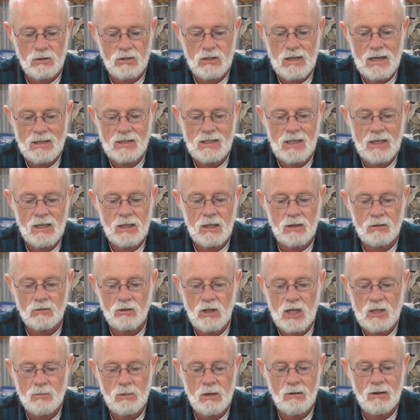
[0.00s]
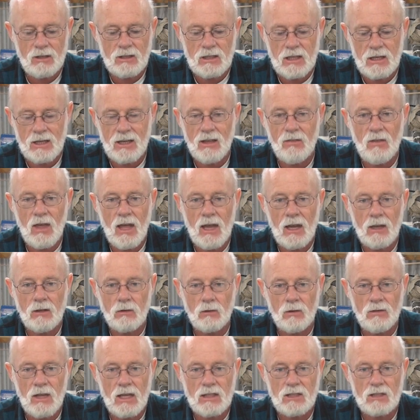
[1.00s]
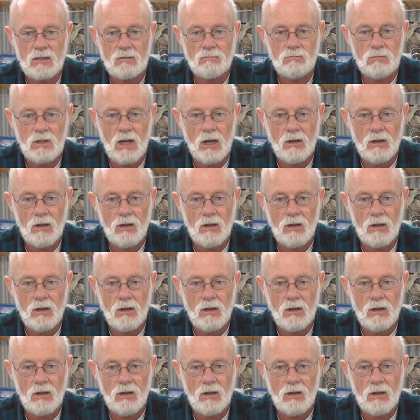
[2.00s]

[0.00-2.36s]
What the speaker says: there's an antenna, transmitter antenna in the handle. And that's,